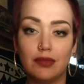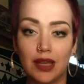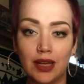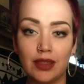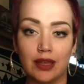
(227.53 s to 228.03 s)

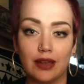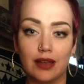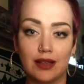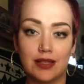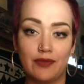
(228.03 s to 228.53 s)
anything
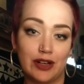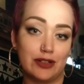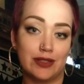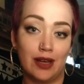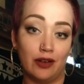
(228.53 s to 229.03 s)
except for
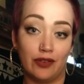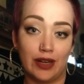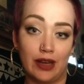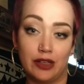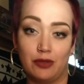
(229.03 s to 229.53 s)
yourself
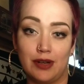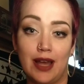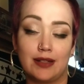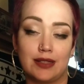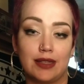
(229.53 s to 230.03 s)
and how you
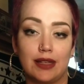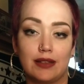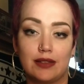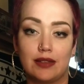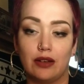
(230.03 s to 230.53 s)
react to
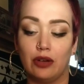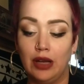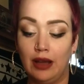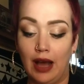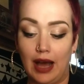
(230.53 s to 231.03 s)
things. So
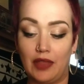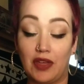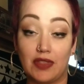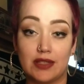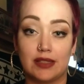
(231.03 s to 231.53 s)
I
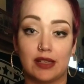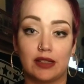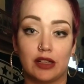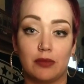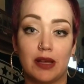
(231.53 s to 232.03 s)
think this is a
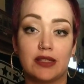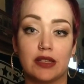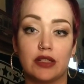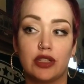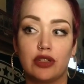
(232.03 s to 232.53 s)
clear
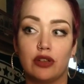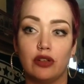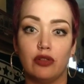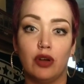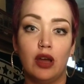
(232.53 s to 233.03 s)
message
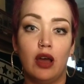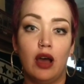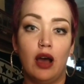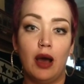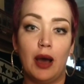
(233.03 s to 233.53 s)
to
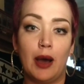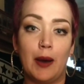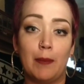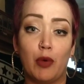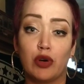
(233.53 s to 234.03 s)

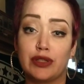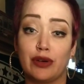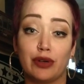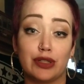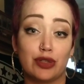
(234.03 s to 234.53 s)
more
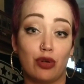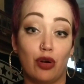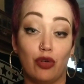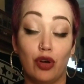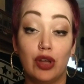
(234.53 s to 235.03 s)
so
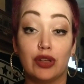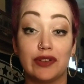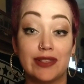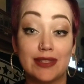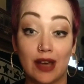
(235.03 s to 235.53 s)
control
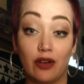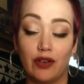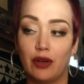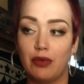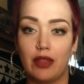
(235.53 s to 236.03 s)
yourself
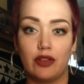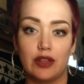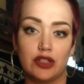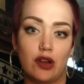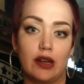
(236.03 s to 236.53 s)
rather
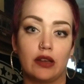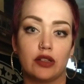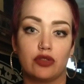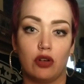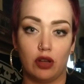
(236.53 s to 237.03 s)
than trying to
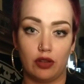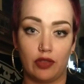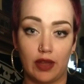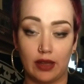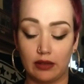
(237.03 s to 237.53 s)
control other
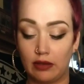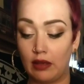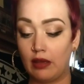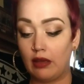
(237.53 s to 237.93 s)
things.